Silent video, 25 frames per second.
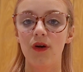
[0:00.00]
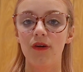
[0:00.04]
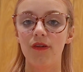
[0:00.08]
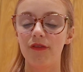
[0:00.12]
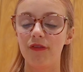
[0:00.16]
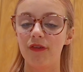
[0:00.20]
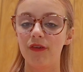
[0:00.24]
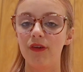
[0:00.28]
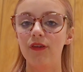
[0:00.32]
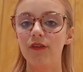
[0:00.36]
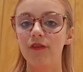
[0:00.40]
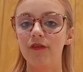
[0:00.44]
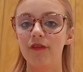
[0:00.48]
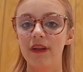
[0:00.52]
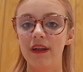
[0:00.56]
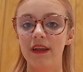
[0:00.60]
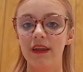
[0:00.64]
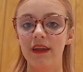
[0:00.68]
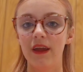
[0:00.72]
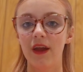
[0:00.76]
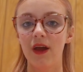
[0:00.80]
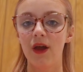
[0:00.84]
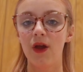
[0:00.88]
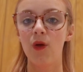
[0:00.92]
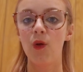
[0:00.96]
a full
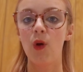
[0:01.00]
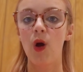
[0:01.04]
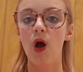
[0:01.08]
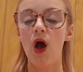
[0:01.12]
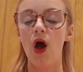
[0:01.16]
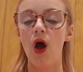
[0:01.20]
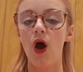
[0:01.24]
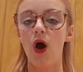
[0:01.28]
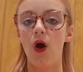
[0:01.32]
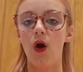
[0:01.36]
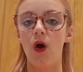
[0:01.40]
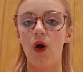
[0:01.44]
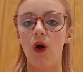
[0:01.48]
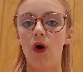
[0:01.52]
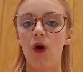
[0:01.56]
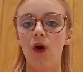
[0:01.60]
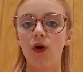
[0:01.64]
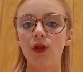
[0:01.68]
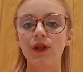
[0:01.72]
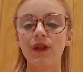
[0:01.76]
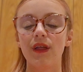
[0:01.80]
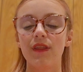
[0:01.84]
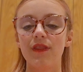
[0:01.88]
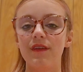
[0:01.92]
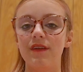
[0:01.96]
video
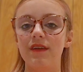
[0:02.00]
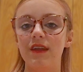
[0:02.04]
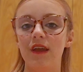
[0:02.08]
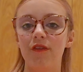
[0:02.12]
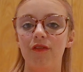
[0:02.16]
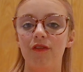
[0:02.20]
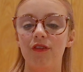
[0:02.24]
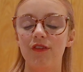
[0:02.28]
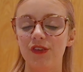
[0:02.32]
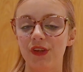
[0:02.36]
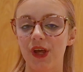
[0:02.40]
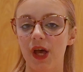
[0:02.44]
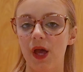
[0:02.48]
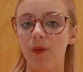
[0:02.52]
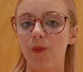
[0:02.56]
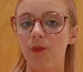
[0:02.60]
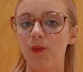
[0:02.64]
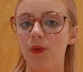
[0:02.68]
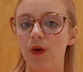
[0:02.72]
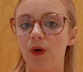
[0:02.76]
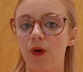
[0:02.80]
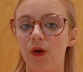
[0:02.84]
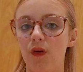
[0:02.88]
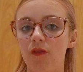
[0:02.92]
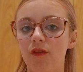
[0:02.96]
on the different type
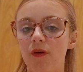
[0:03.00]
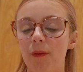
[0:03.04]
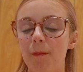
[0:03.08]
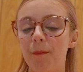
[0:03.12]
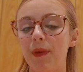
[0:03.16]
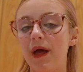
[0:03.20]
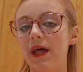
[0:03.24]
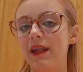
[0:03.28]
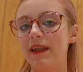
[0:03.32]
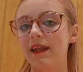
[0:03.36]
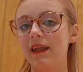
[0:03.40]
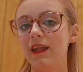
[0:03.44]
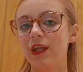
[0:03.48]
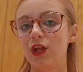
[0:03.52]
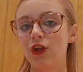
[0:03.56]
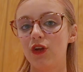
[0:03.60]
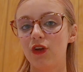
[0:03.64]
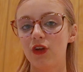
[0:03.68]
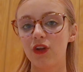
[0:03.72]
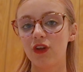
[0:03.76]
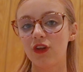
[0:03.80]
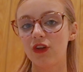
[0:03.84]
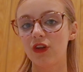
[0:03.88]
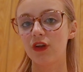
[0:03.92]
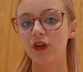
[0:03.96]
of bedding you
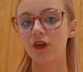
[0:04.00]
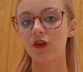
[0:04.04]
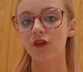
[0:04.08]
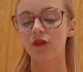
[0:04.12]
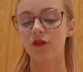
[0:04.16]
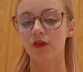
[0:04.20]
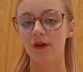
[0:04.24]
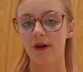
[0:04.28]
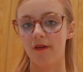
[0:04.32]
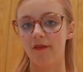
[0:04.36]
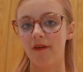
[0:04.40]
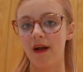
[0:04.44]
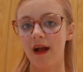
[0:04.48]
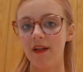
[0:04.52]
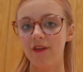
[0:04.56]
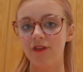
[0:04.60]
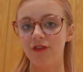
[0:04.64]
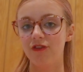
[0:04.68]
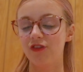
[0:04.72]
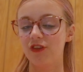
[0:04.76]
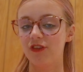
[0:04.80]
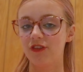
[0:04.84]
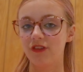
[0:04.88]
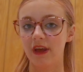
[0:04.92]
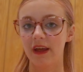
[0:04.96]
can use for your rats,
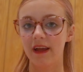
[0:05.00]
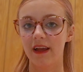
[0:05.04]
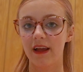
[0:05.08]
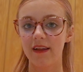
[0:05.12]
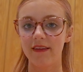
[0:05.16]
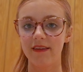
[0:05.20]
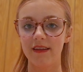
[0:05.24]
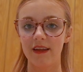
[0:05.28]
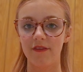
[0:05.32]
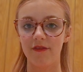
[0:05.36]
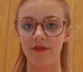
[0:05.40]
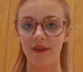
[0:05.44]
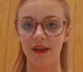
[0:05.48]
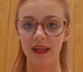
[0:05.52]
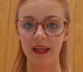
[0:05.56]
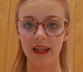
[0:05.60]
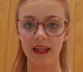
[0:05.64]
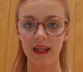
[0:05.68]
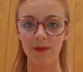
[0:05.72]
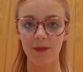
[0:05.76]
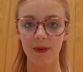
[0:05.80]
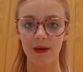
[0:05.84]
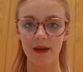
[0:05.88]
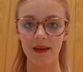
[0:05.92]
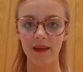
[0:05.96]
just like I did for
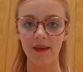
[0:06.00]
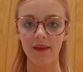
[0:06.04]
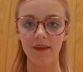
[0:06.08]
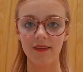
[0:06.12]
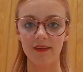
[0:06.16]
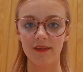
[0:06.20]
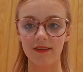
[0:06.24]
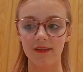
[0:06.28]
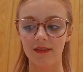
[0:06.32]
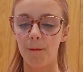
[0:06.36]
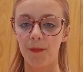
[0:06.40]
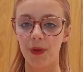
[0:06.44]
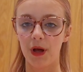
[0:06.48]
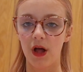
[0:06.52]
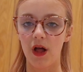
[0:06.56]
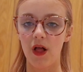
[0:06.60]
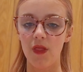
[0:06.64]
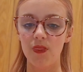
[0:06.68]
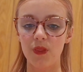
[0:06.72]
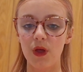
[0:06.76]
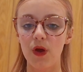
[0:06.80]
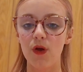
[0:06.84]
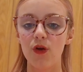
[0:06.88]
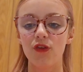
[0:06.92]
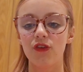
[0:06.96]
guinea pigs,
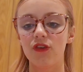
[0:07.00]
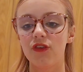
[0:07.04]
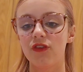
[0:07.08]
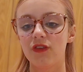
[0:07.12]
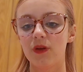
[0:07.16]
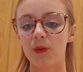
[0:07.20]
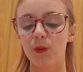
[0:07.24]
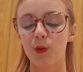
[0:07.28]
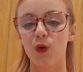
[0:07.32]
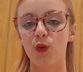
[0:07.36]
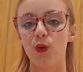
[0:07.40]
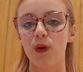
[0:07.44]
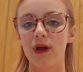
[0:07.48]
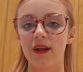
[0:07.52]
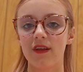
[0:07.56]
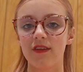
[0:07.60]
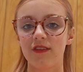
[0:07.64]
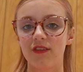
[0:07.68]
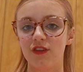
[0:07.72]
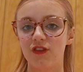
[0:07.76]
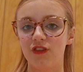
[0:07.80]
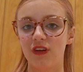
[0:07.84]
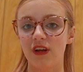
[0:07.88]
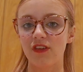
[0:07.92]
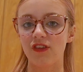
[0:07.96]
but those are some quick
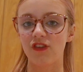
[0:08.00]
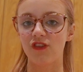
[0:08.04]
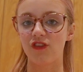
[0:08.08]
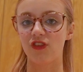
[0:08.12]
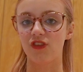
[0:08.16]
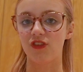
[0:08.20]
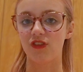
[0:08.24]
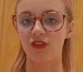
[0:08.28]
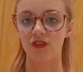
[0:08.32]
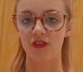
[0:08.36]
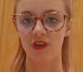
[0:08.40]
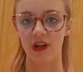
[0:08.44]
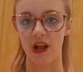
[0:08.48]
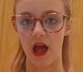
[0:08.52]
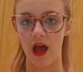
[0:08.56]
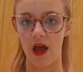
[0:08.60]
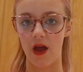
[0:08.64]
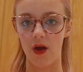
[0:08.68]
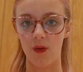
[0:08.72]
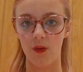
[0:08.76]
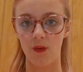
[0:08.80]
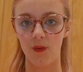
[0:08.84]
suggestions for now.